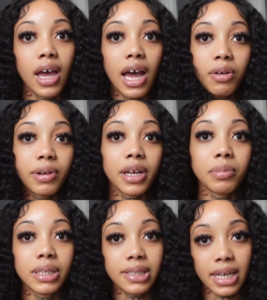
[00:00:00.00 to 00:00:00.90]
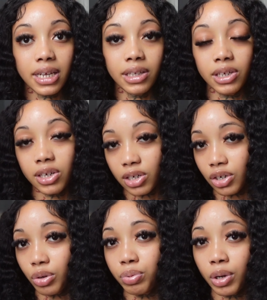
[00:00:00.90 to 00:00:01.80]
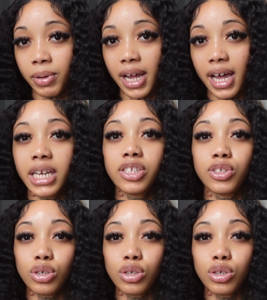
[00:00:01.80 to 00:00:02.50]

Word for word: I would recommend taking the Good Girl probiotics.